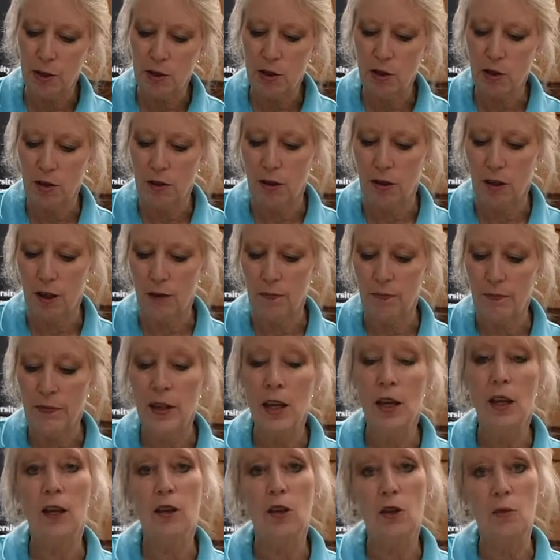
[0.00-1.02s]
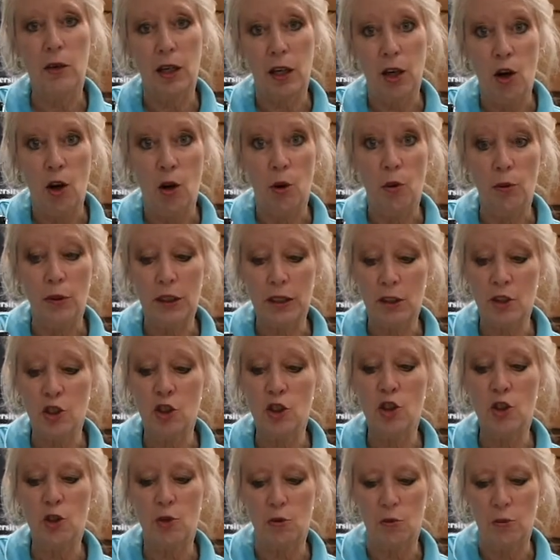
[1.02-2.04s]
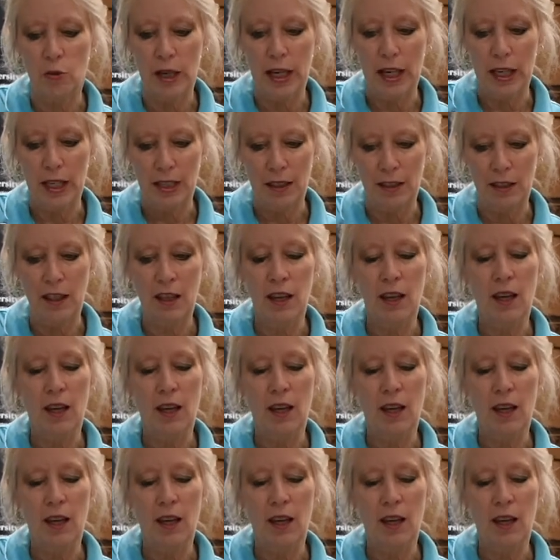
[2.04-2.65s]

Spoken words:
jar. You want to hold it straight.